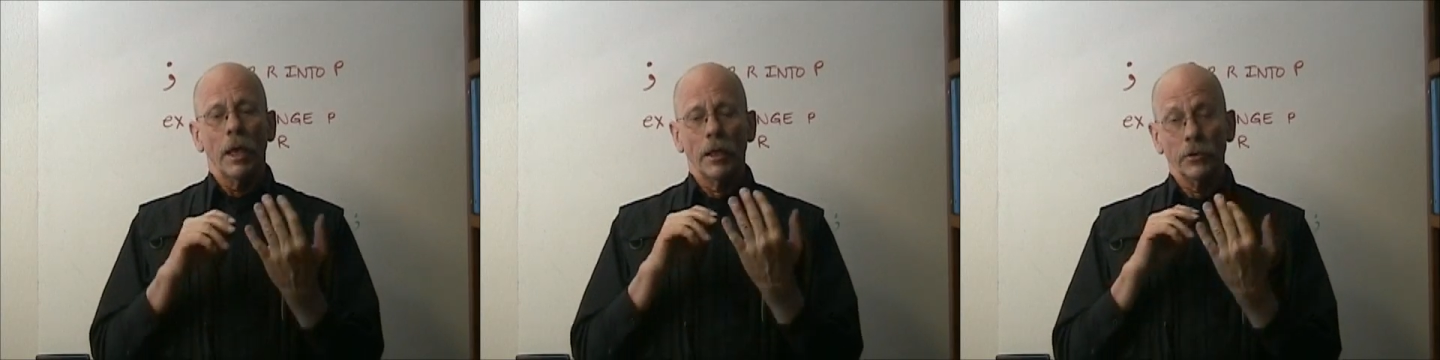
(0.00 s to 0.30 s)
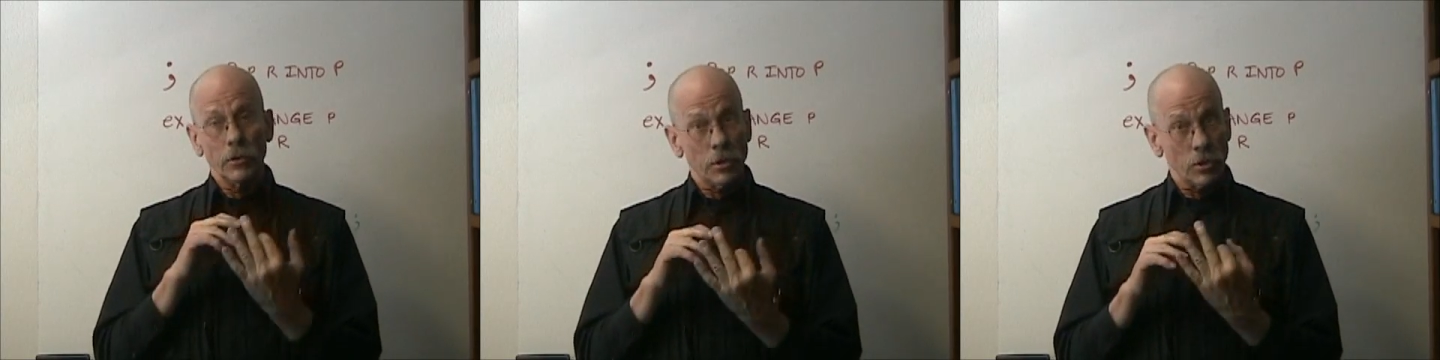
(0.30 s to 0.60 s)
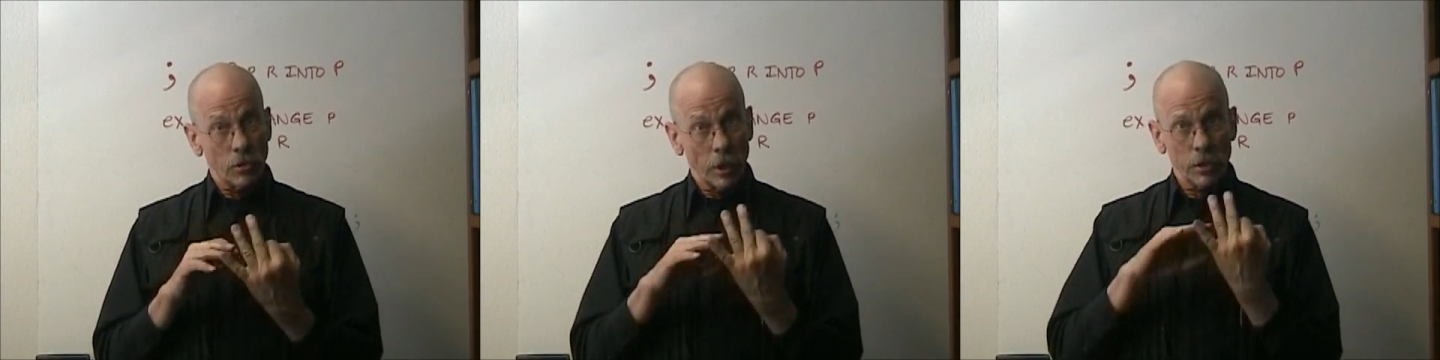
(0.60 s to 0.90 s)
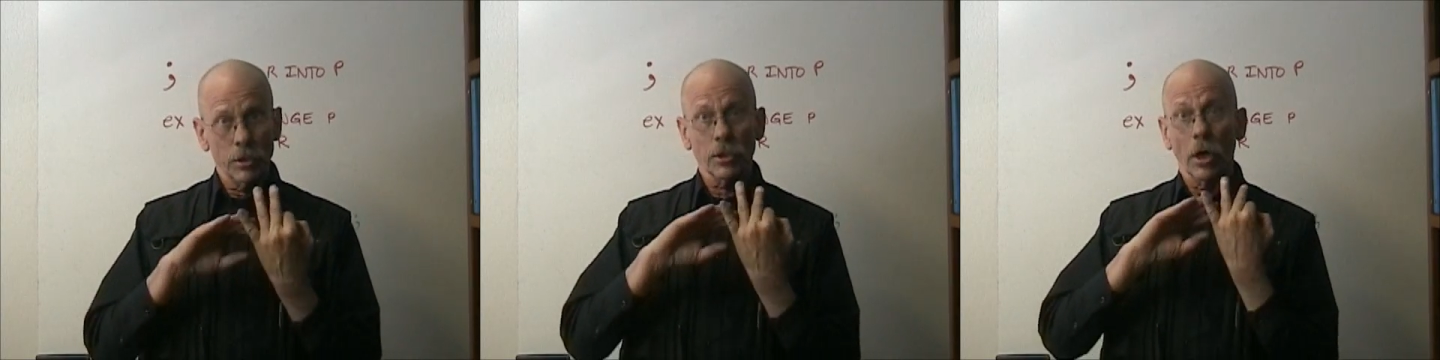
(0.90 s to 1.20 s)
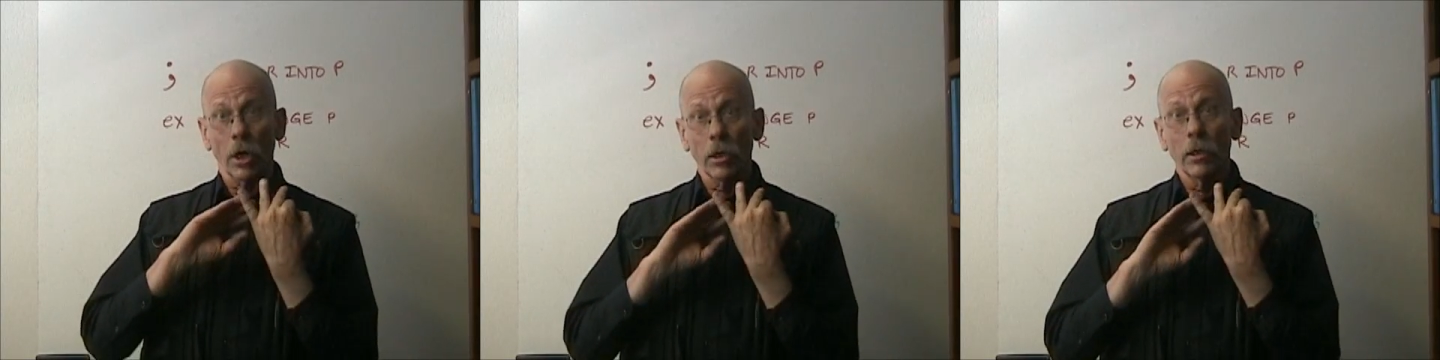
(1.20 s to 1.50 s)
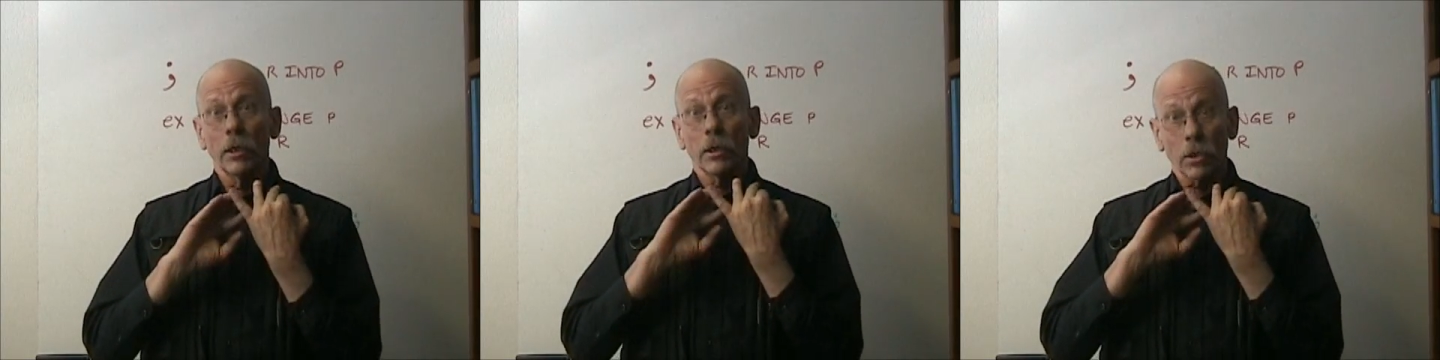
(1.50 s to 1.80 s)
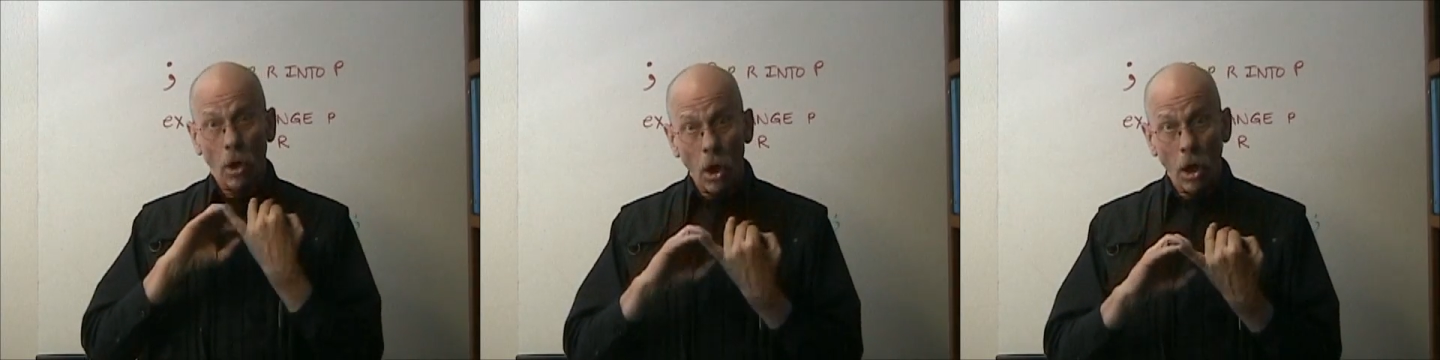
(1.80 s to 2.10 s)
And those instructions are
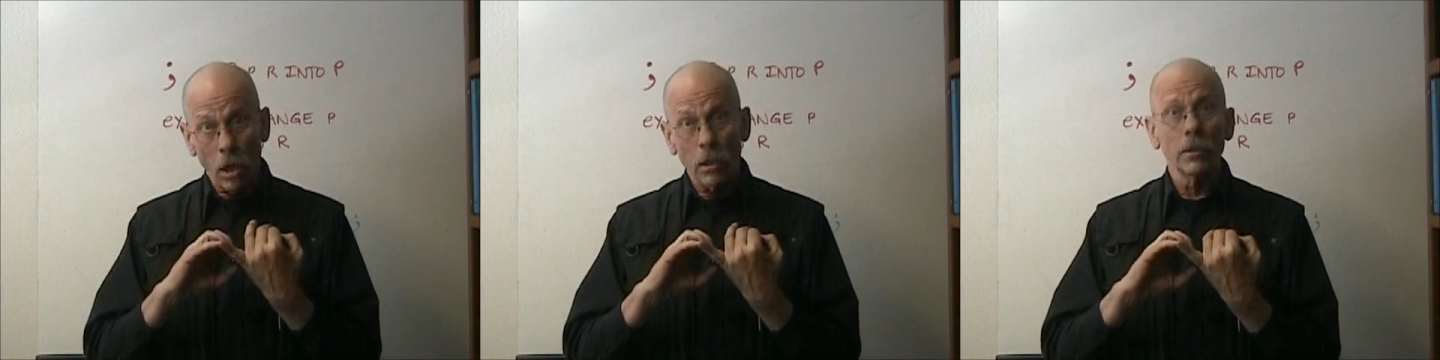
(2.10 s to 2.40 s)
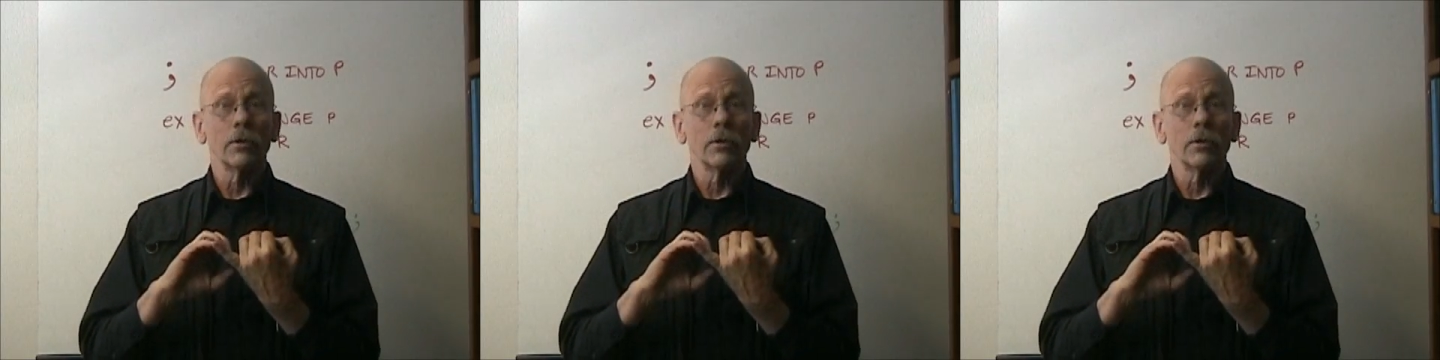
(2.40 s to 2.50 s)
call